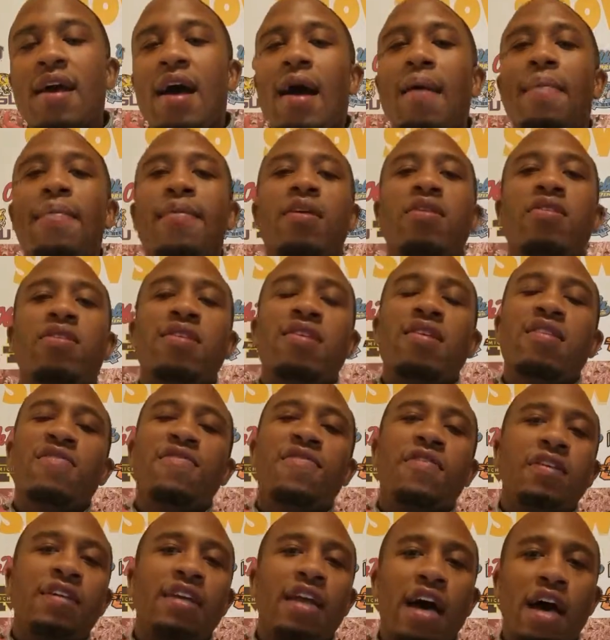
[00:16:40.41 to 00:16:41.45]
I mean, she's
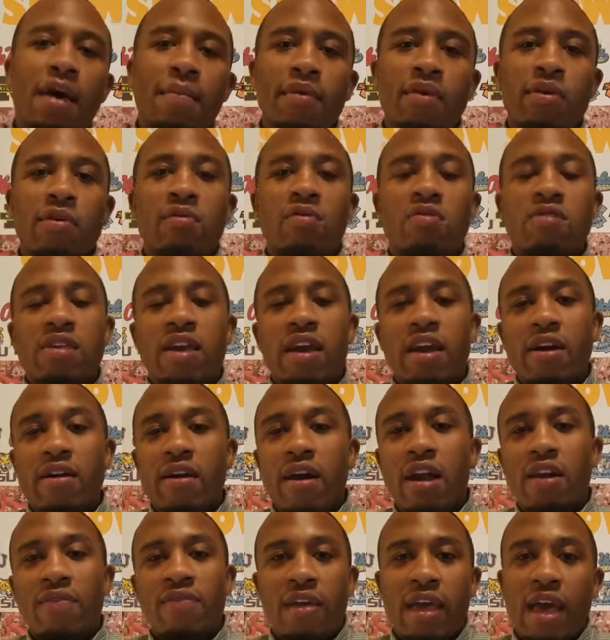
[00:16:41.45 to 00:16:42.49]
phenomenal. Check her
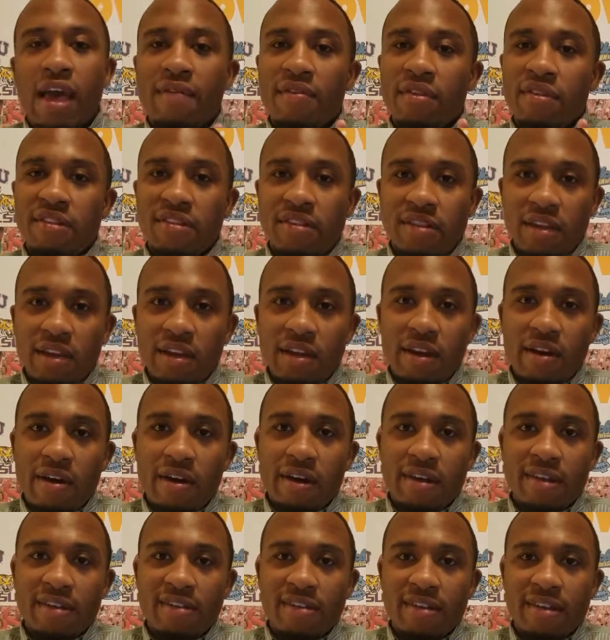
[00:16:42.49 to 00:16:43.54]
out if you haven't seen
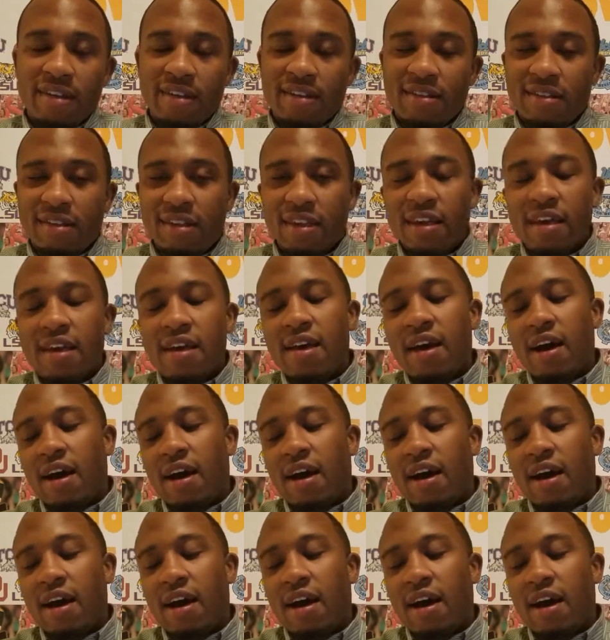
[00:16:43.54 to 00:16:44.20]
Erica Sisk.